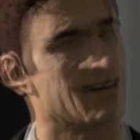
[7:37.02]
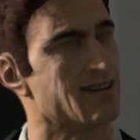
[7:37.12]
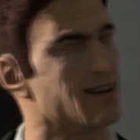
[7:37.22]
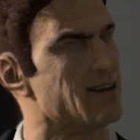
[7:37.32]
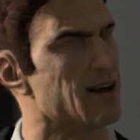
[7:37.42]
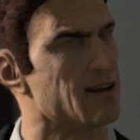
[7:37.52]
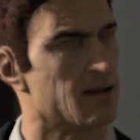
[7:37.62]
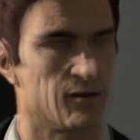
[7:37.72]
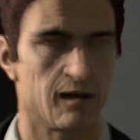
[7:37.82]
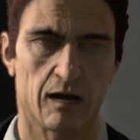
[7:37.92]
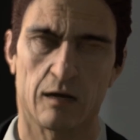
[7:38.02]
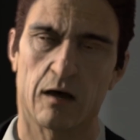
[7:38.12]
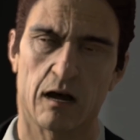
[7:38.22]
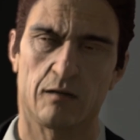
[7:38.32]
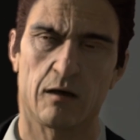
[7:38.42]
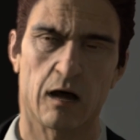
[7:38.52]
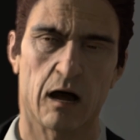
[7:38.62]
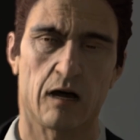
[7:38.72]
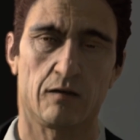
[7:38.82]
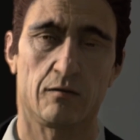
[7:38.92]
This has been Dmitri
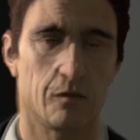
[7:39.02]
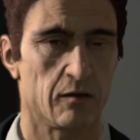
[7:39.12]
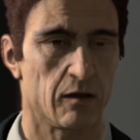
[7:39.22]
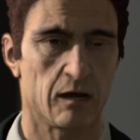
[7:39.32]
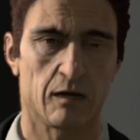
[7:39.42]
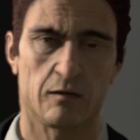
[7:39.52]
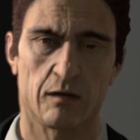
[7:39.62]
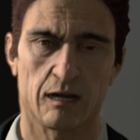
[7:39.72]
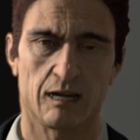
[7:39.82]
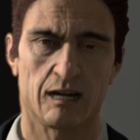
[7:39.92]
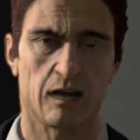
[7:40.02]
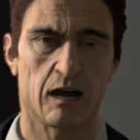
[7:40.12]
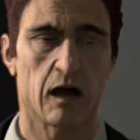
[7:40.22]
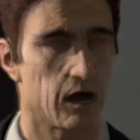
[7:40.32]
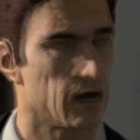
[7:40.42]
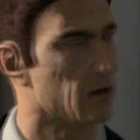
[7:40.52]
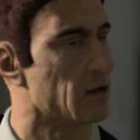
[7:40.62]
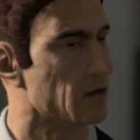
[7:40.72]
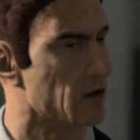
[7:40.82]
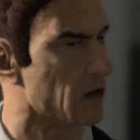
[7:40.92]
from
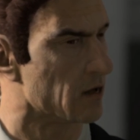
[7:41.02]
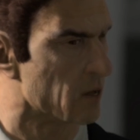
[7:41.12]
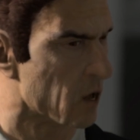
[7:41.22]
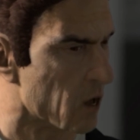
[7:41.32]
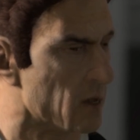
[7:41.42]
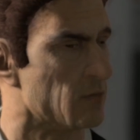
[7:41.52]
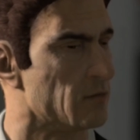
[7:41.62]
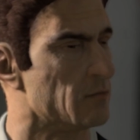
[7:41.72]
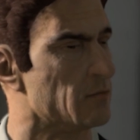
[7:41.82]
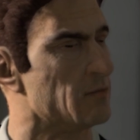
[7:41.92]
SpeedyCompletes. Good luck tomorrow.